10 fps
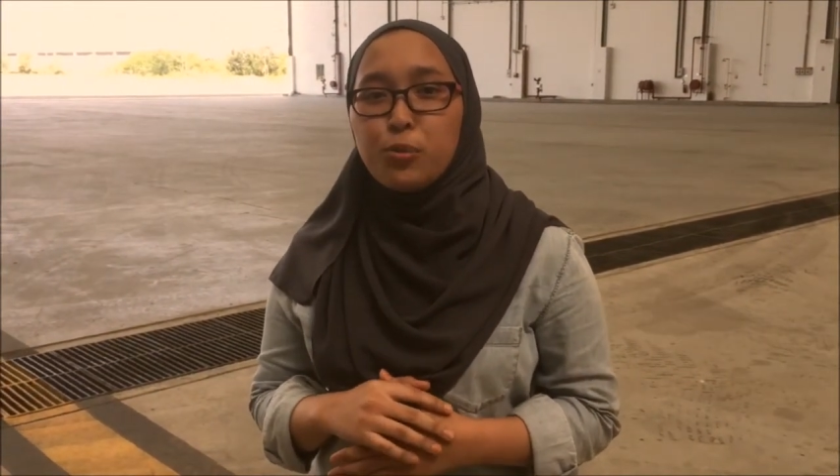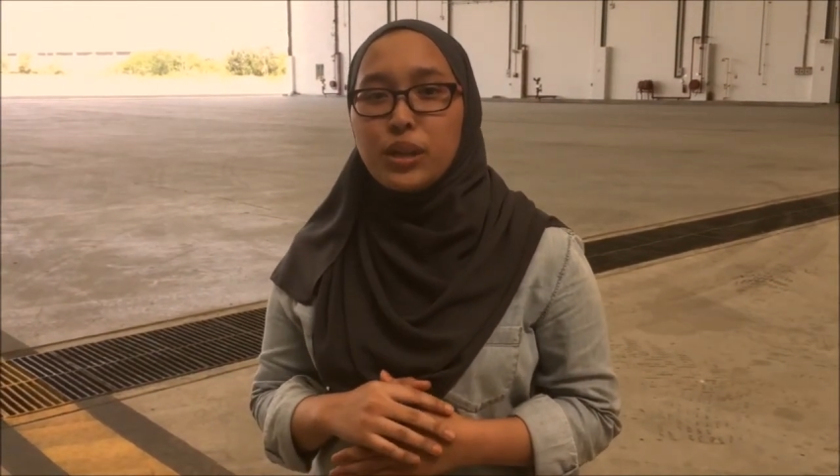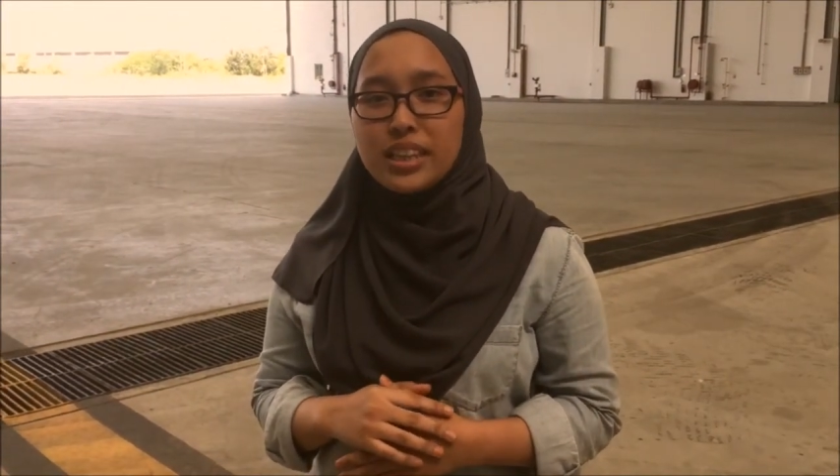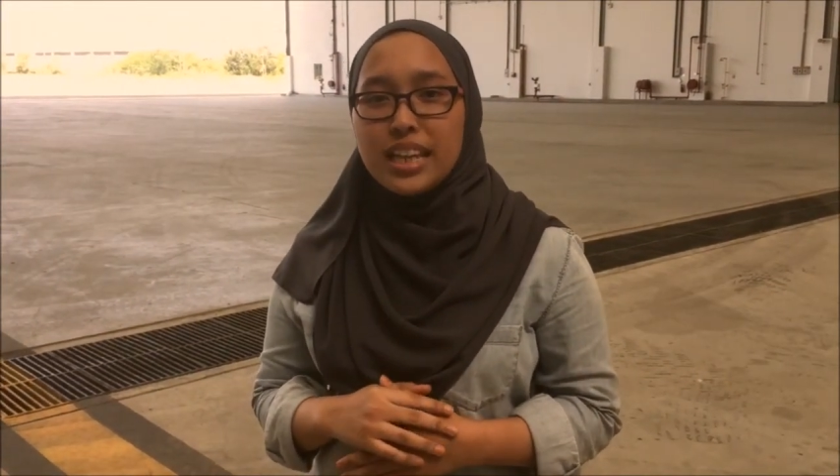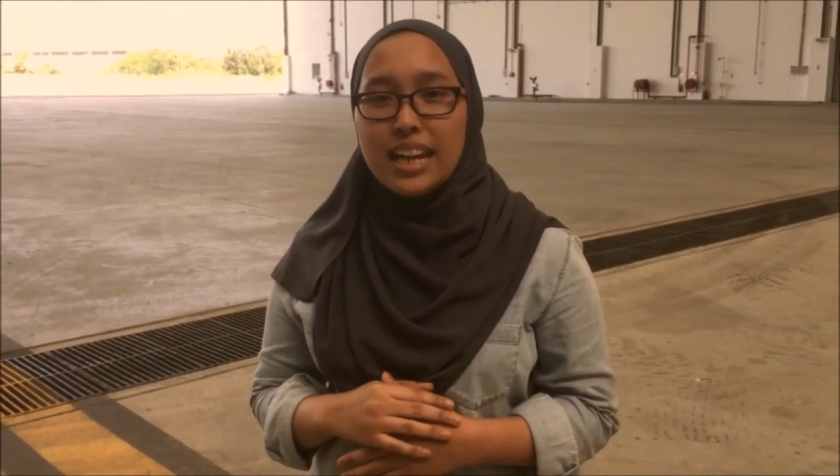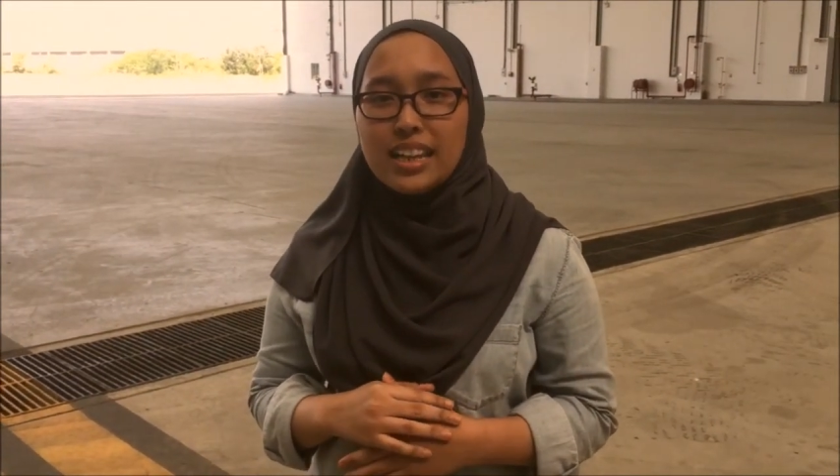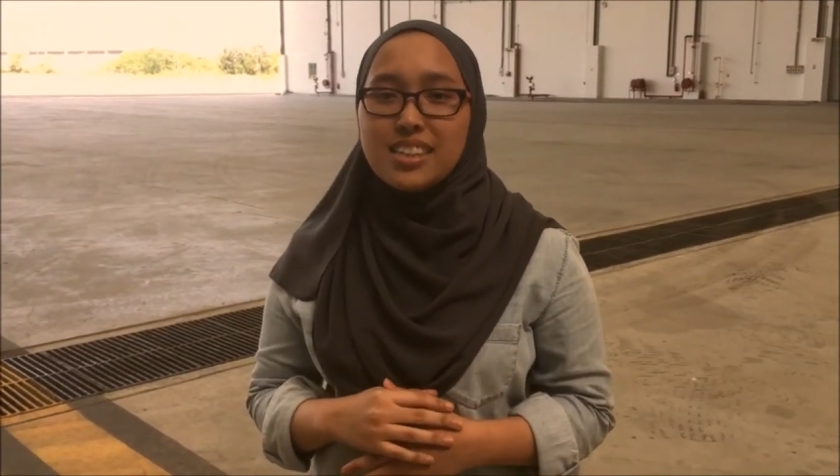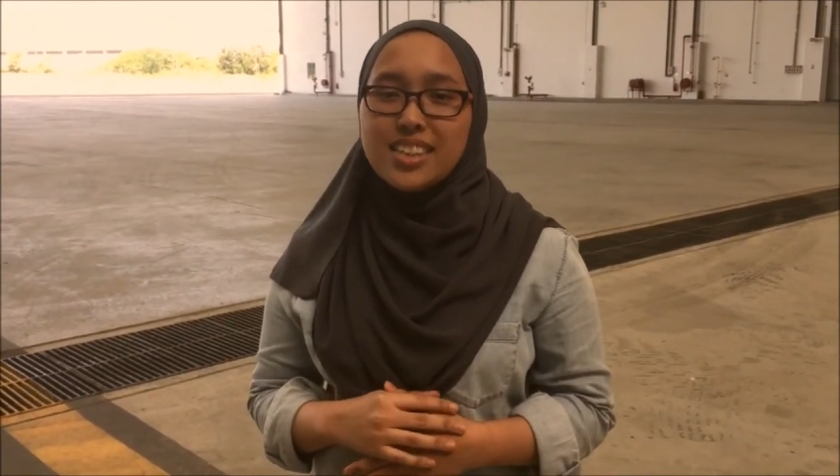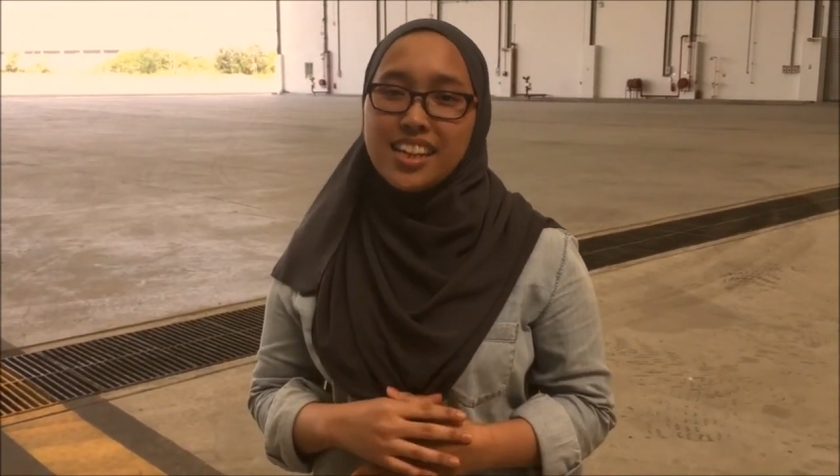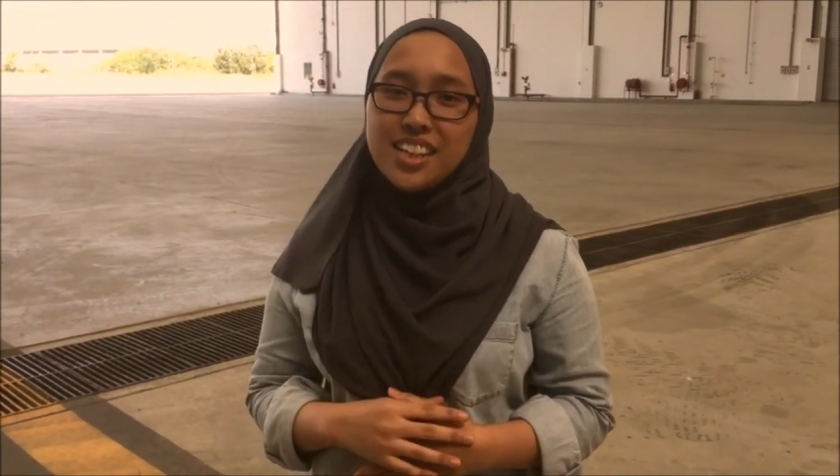With that,
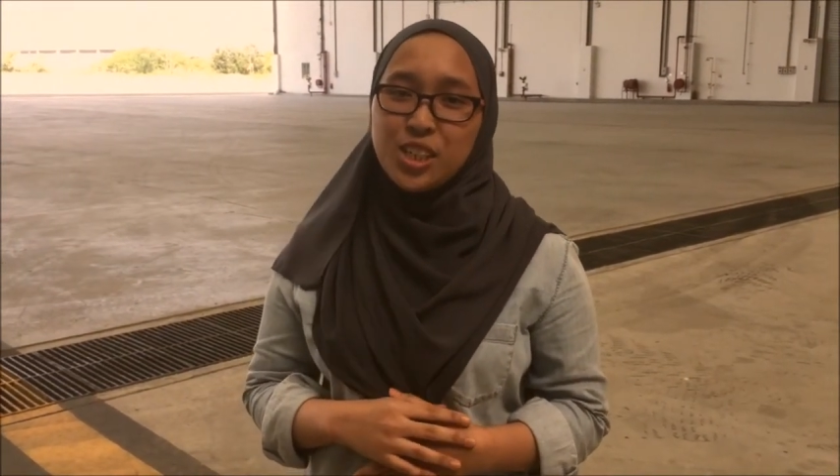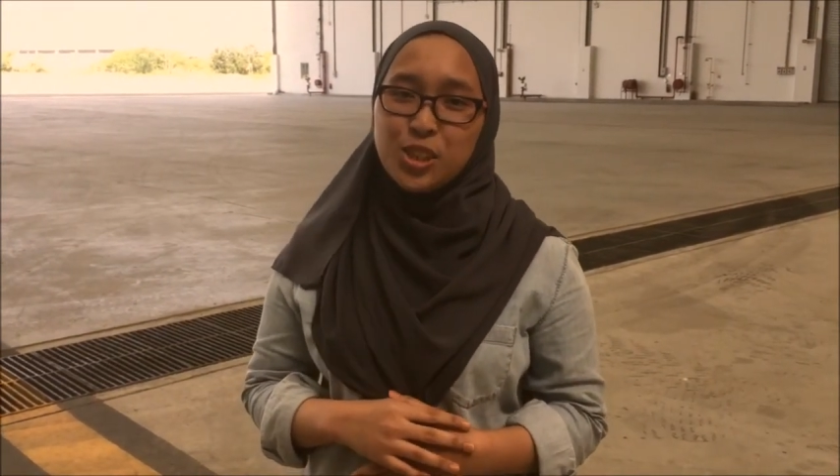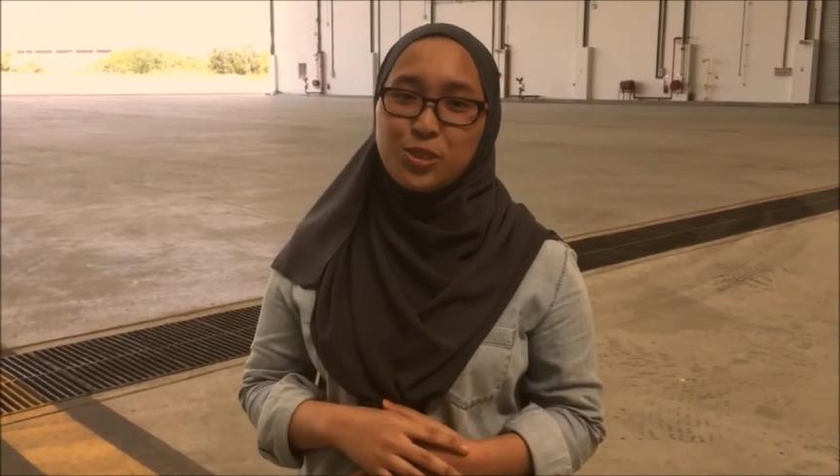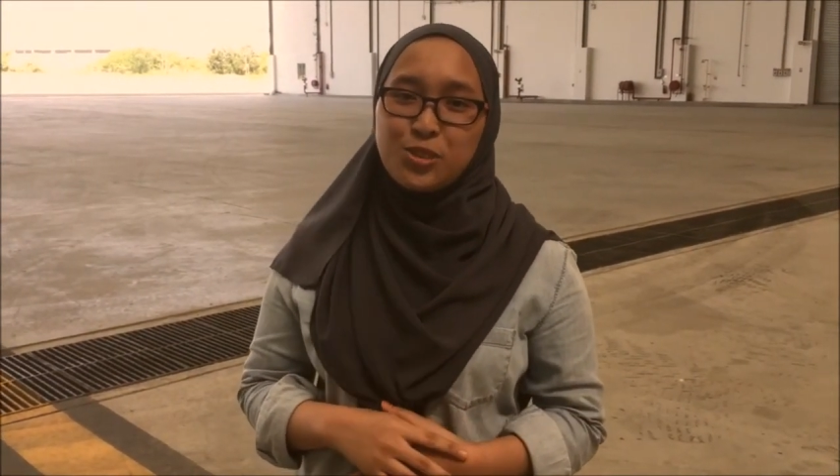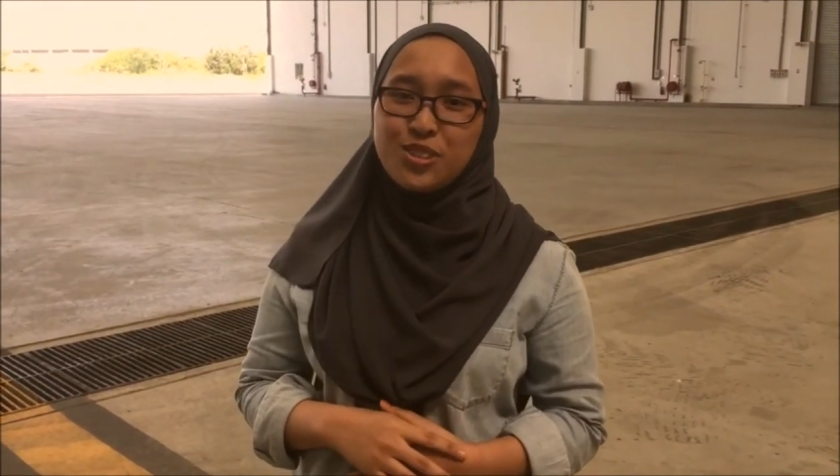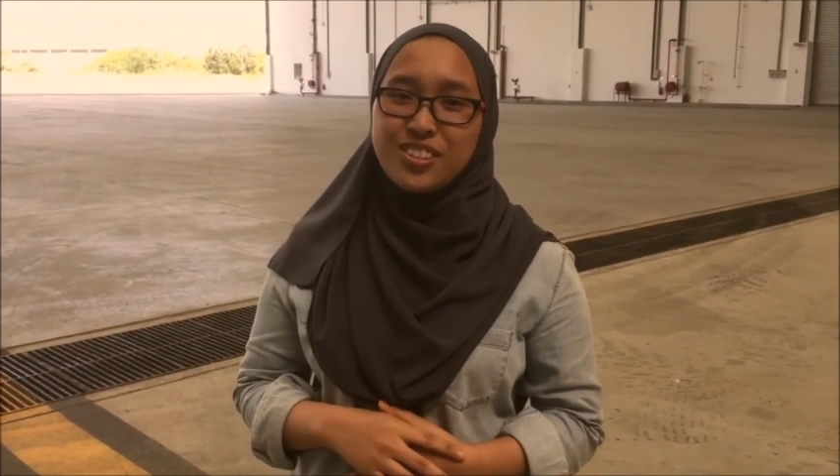thank you.